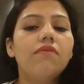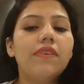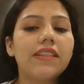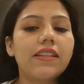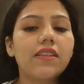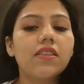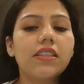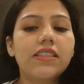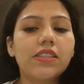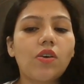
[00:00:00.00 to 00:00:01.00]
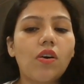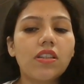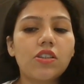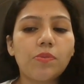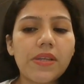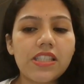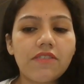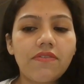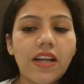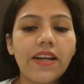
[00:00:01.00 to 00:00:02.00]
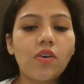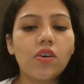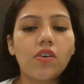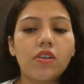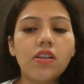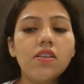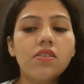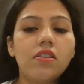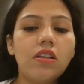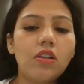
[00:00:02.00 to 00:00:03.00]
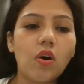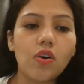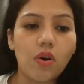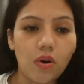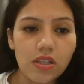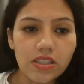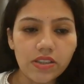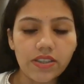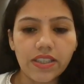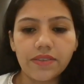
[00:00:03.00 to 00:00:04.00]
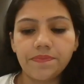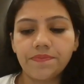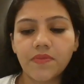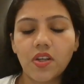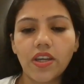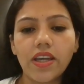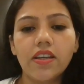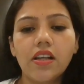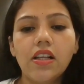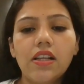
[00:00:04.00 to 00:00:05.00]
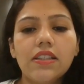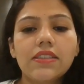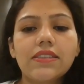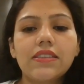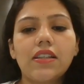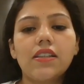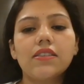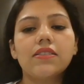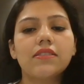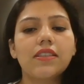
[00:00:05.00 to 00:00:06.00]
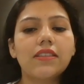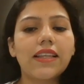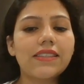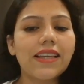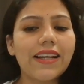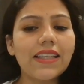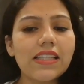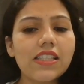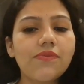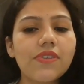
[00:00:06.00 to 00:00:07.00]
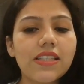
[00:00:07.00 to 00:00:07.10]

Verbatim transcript: whether it's on the domestic flight or on a long haul journey. Okay. The second thing is